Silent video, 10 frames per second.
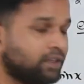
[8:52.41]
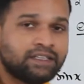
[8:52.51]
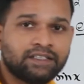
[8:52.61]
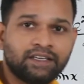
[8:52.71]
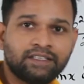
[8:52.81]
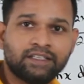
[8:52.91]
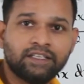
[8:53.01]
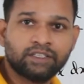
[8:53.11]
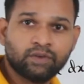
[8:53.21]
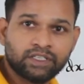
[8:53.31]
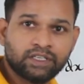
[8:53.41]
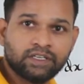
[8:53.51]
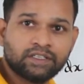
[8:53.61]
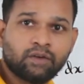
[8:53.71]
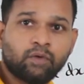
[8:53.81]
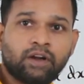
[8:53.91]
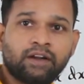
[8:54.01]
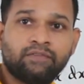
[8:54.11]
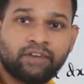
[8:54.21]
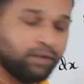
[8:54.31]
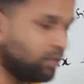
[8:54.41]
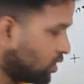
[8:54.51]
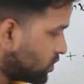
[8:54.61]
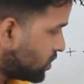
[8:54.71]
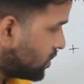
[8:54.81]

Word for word: That's the reason this question is awarded five marks.